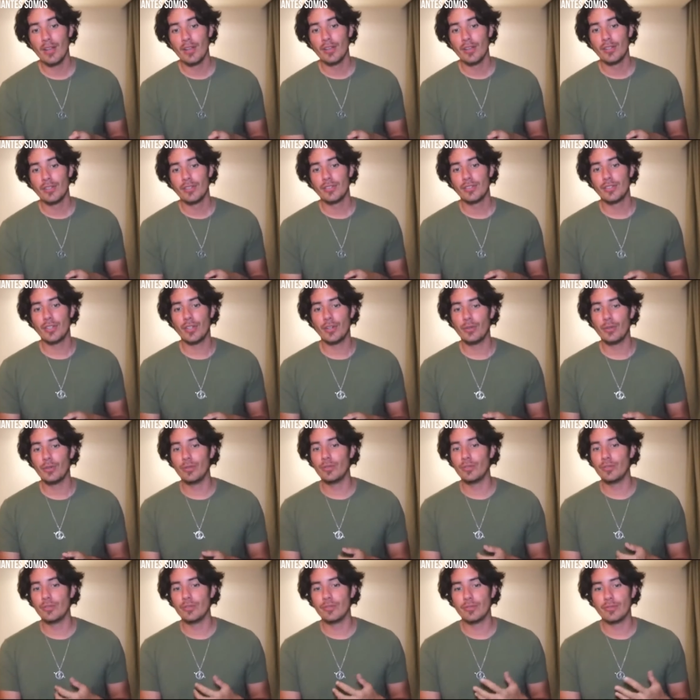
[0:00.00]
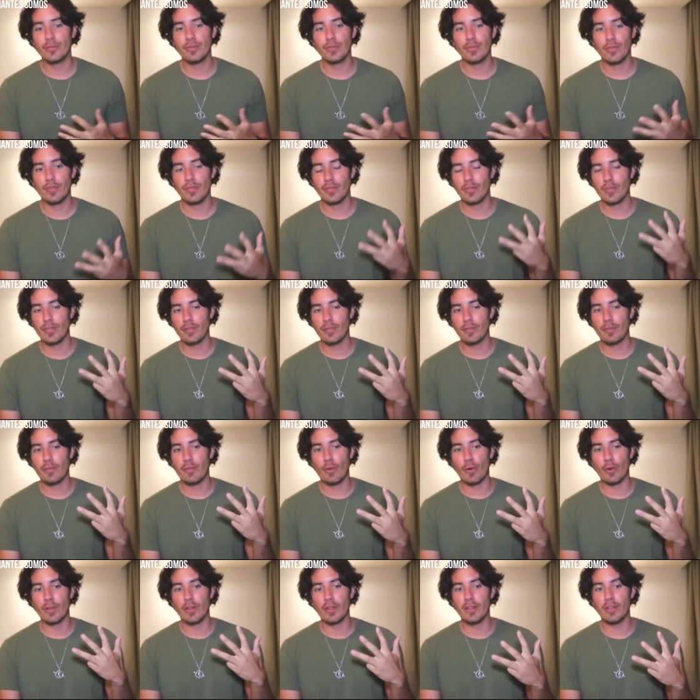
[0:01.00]
So, for
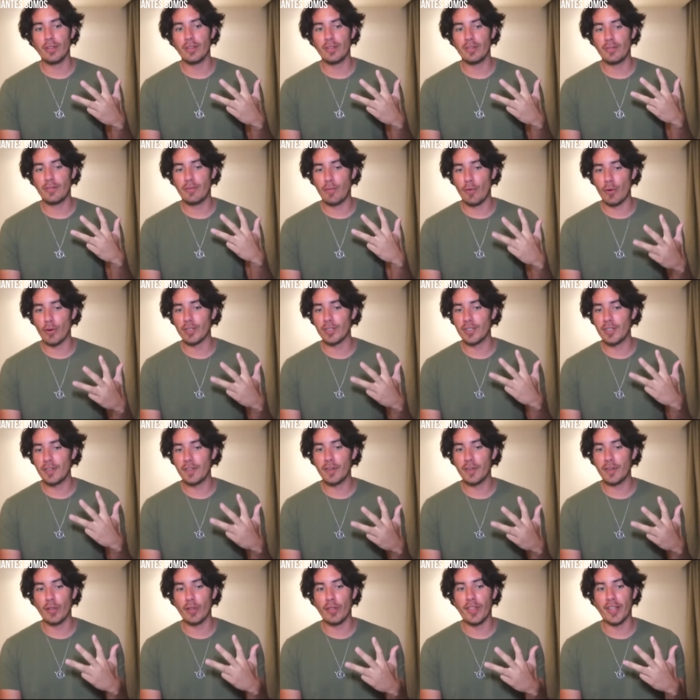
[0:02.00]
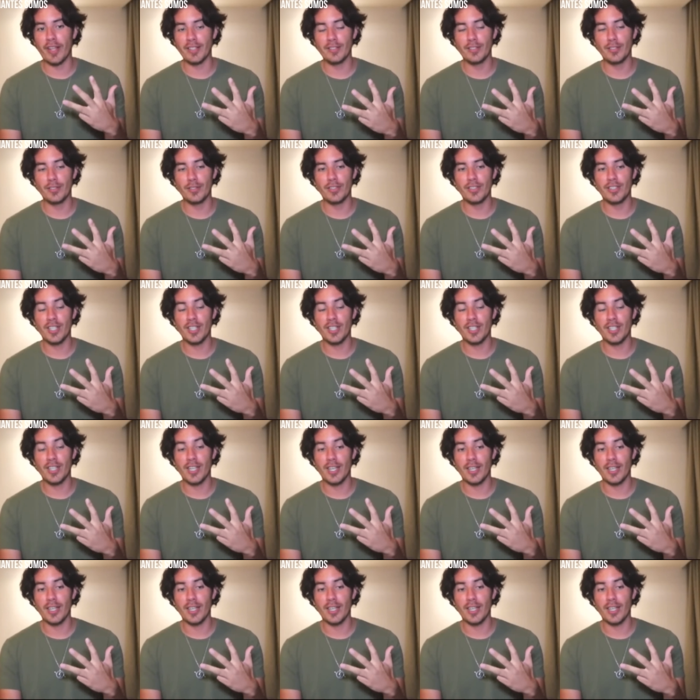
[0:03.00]
the four difficult things to say,